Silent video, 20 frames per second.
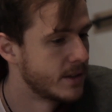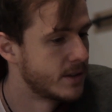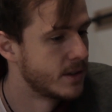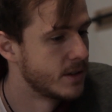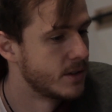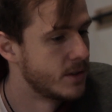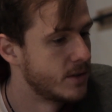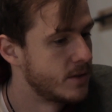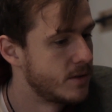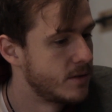
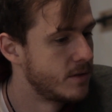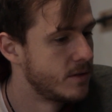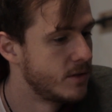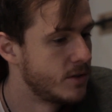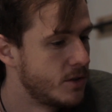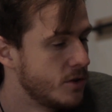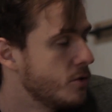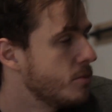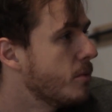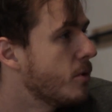to
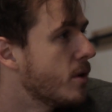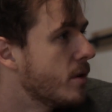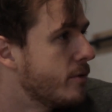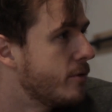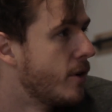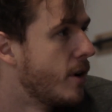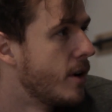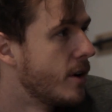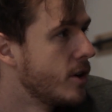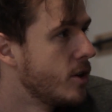do more
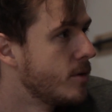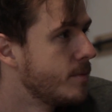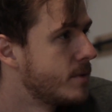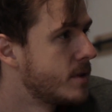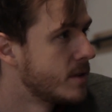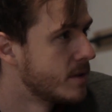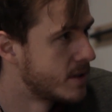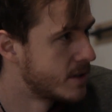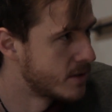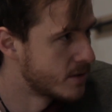volume
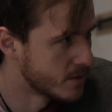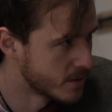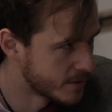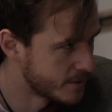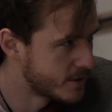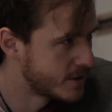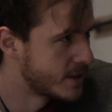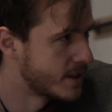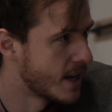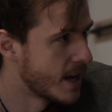to sort
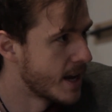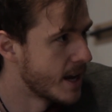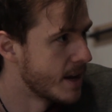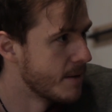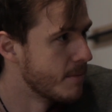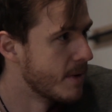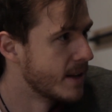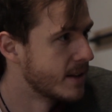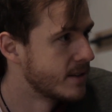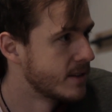of stay
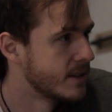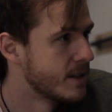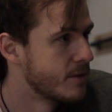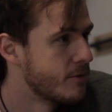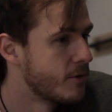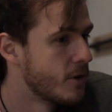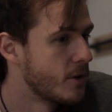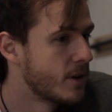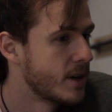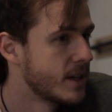mentally
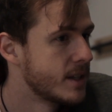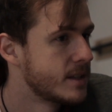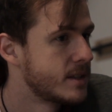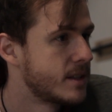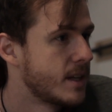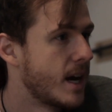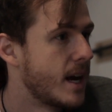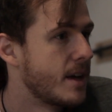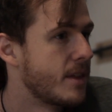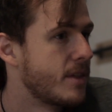
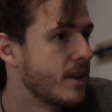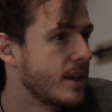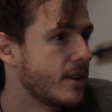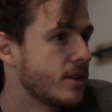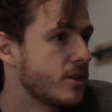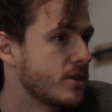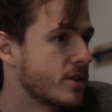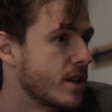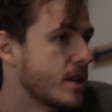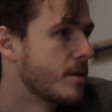focused. I think
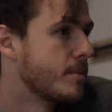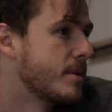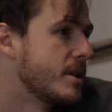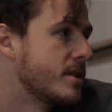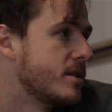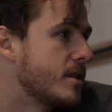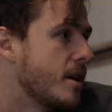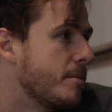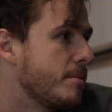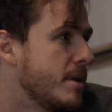there's going to be
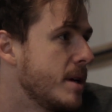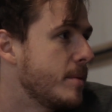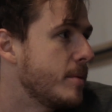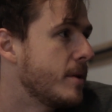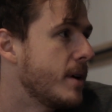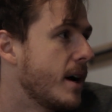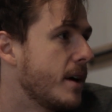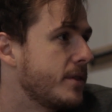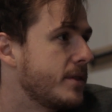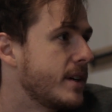some people
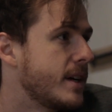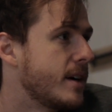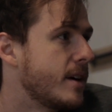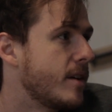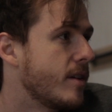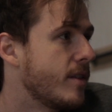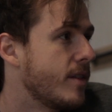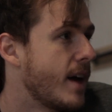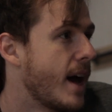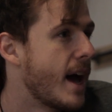out
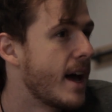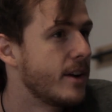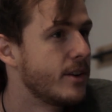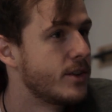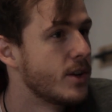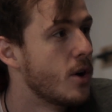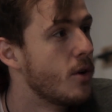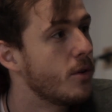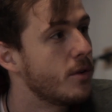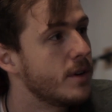there that
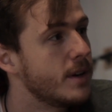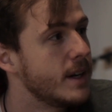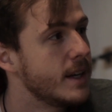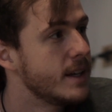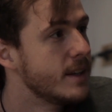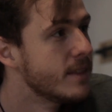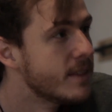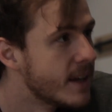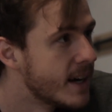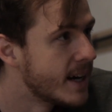don't
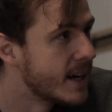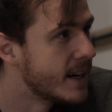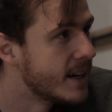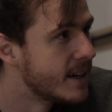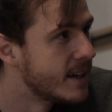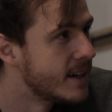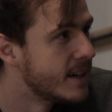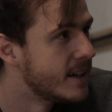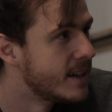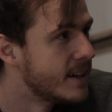need
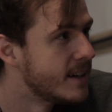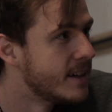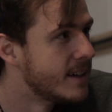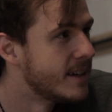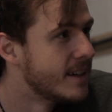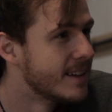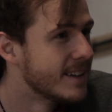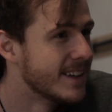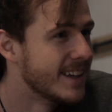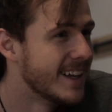that.
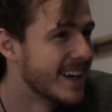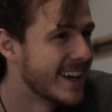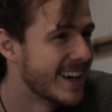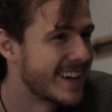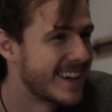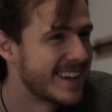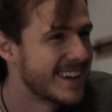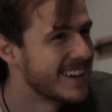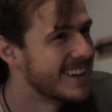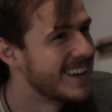
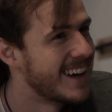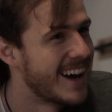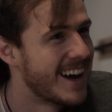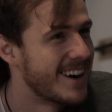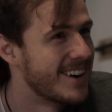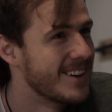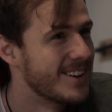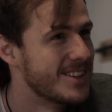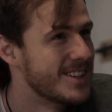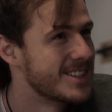Like, I
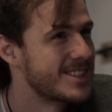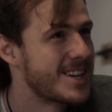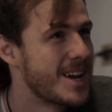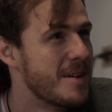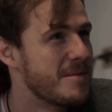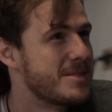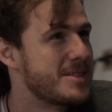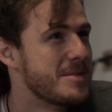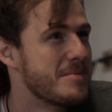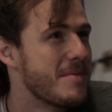don't know, it just
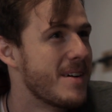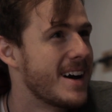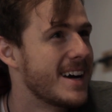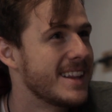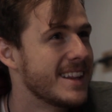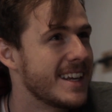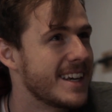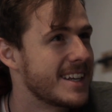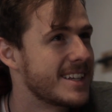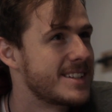comes to
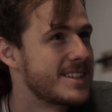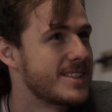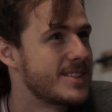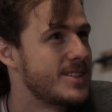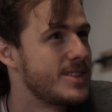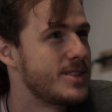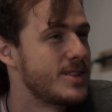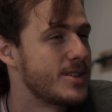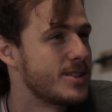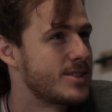mind, like
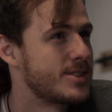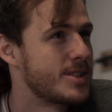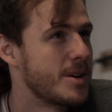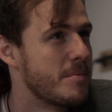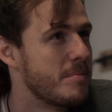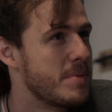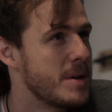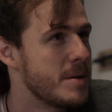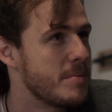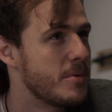there's
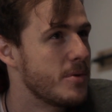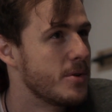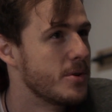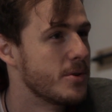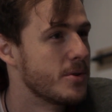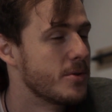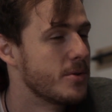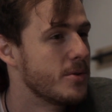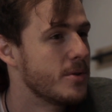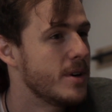some people
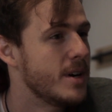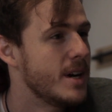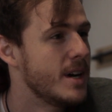who